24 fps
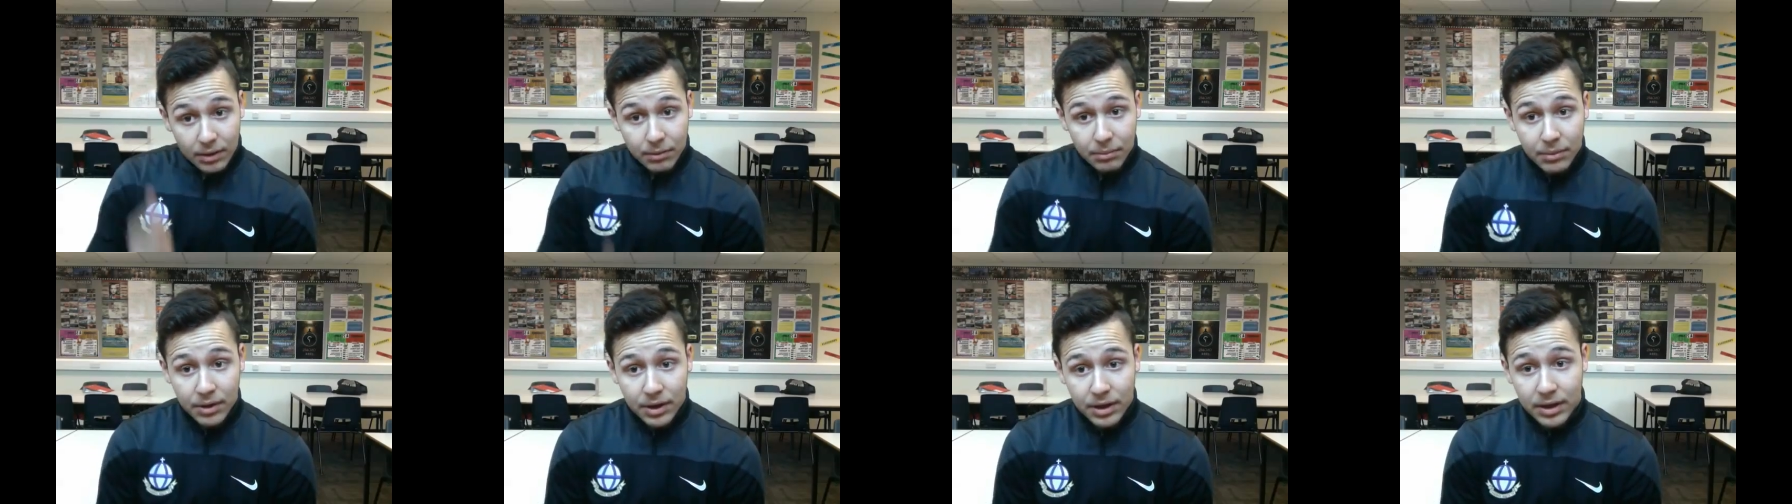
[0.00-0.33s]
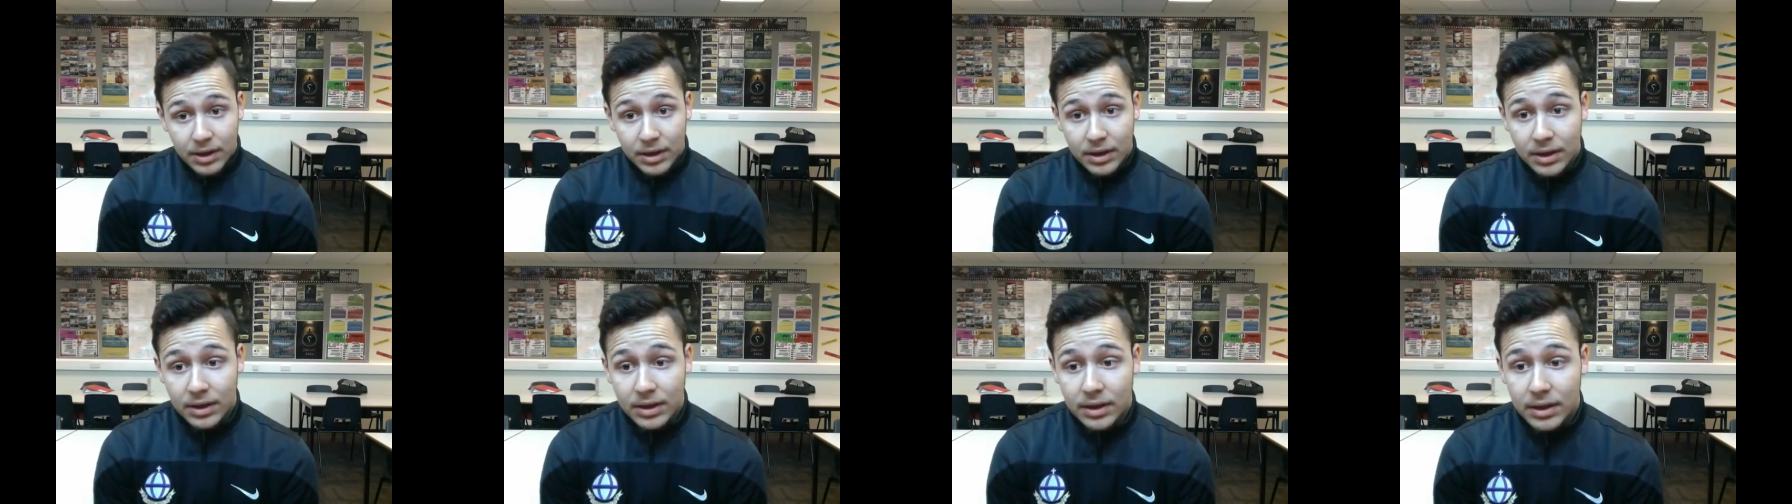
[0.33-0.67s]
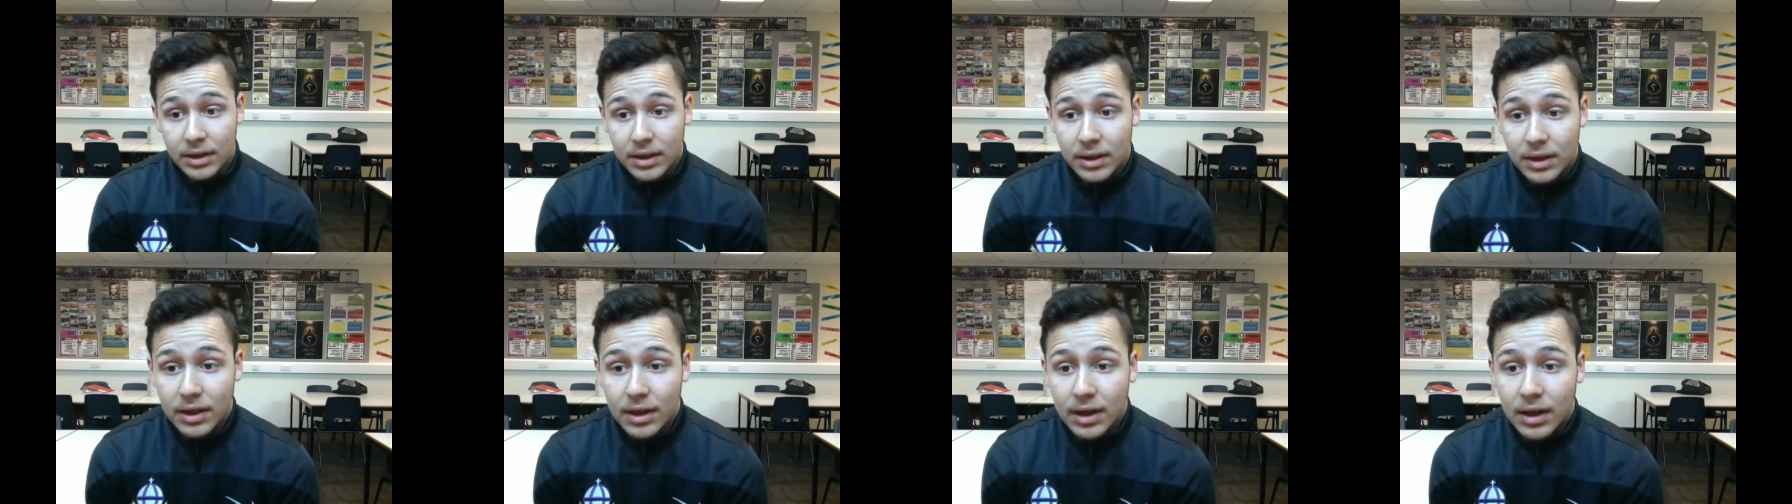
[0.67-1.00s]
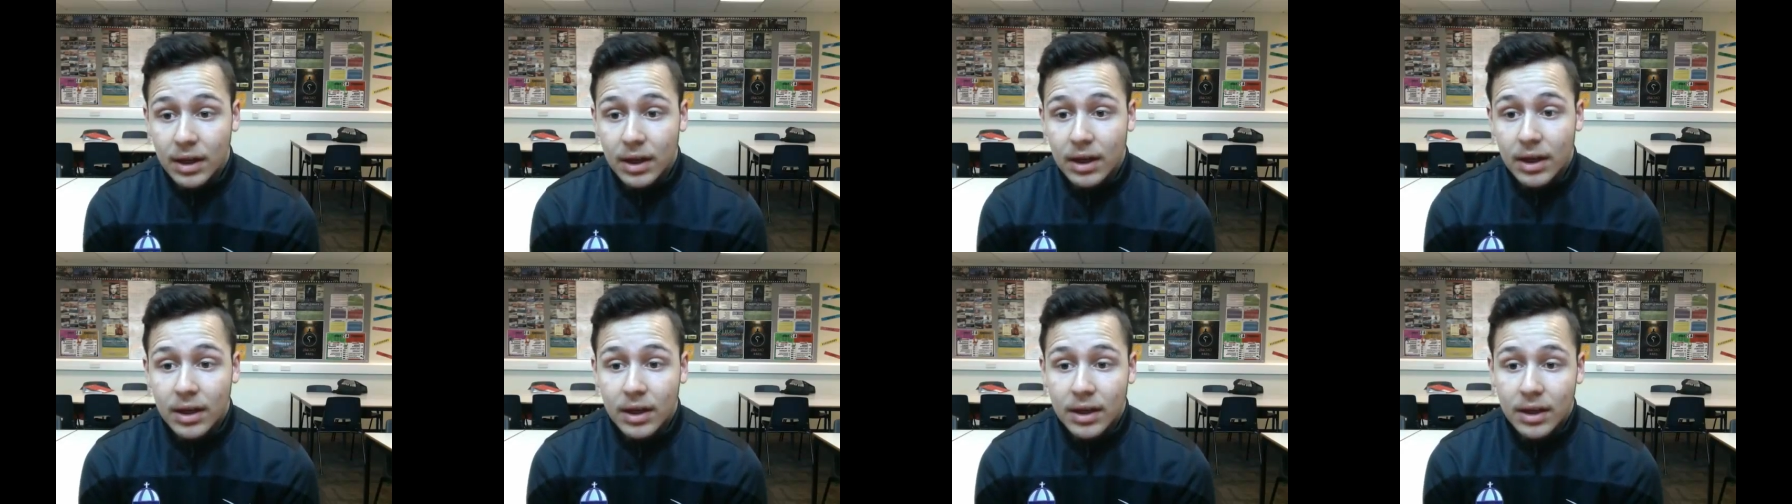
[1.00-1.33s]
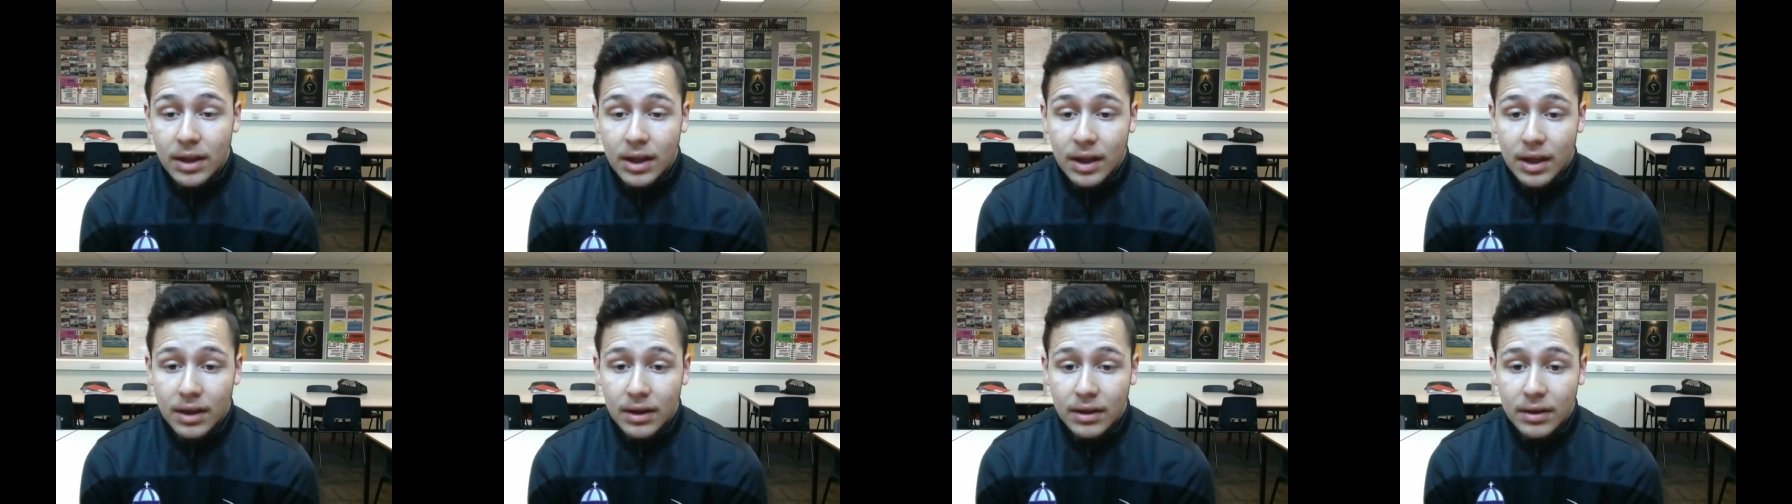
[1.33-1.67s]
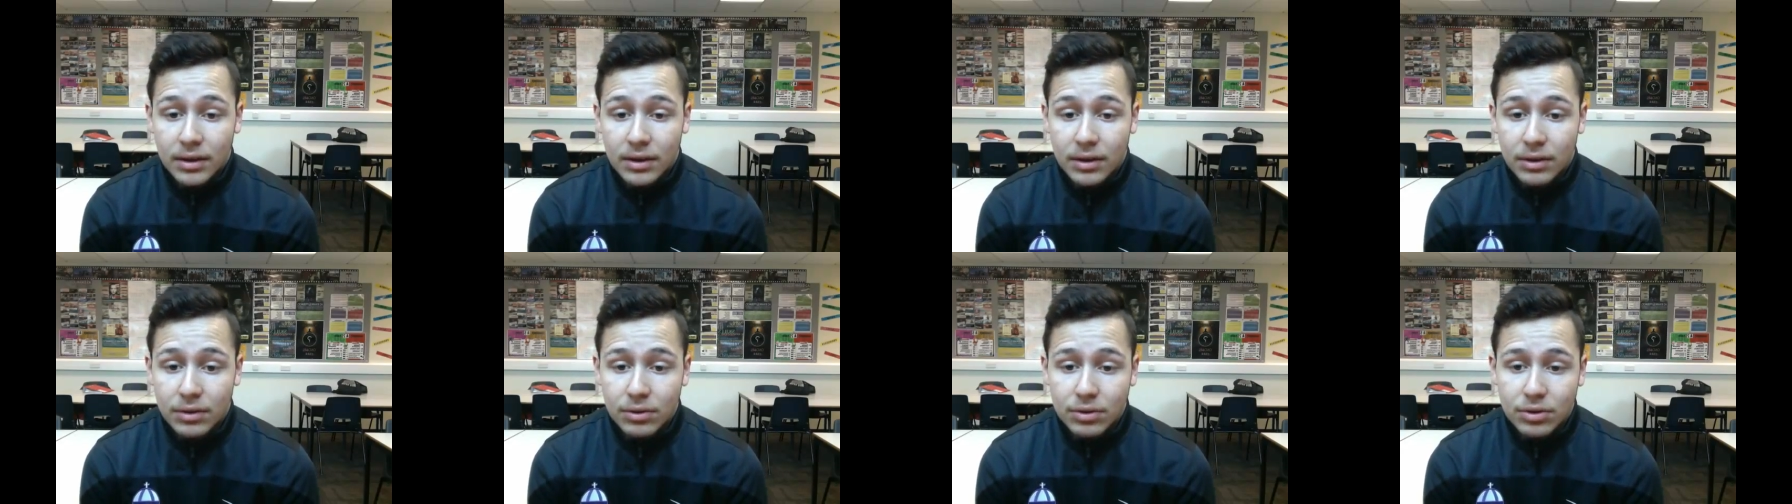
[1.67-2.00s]
meaning that
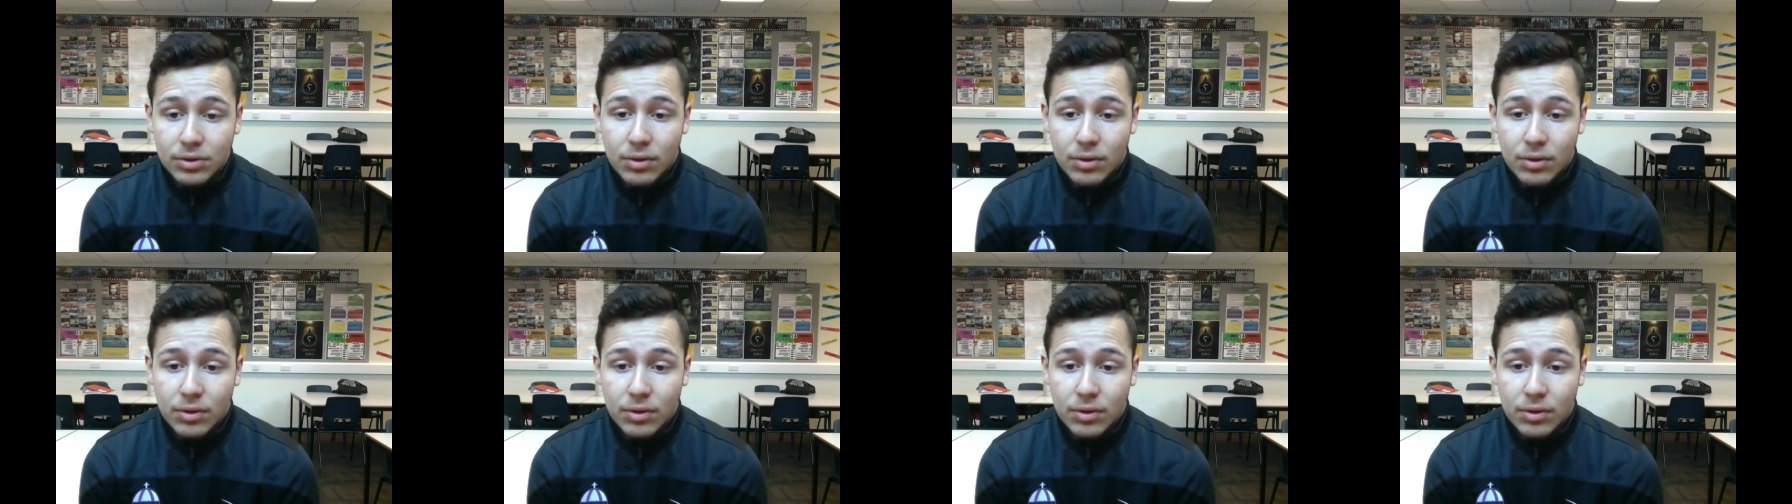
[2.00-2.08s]
it was